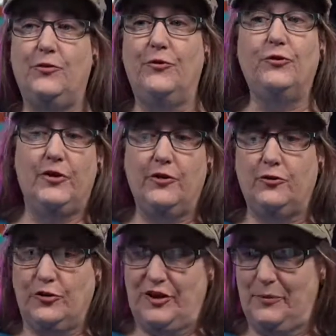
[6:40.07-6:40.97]
first
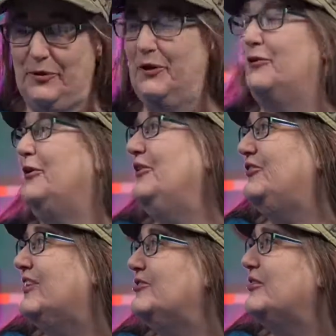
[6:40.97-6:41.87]
extra tip for this
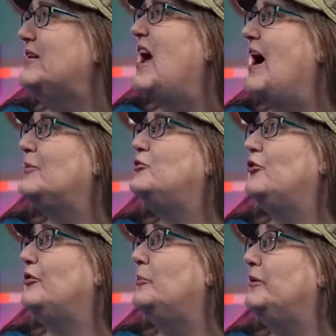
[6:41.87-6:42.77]
session. I'm
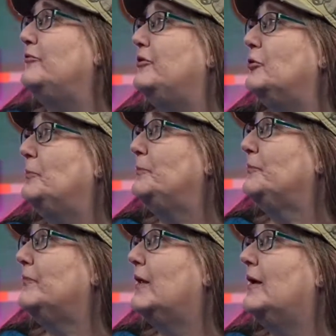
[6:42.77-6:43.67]
sure there'll be a few
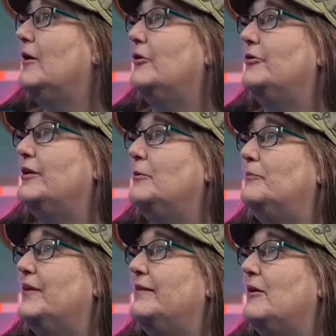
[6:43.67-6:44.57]
because,
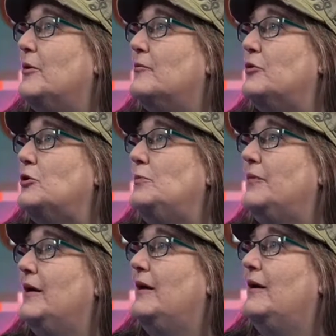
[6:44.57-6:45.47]
that's how I roll.
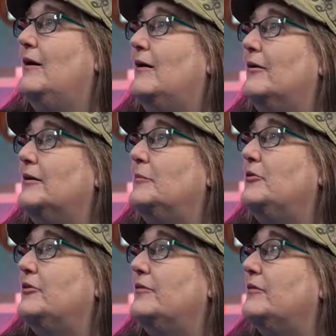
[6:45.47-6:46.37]
All right, let me
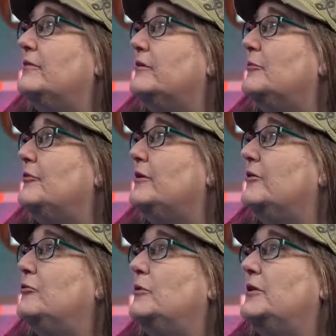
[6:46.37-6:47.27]
just get this set up for the
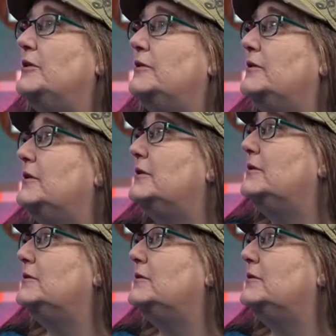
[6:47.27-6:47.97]
next one.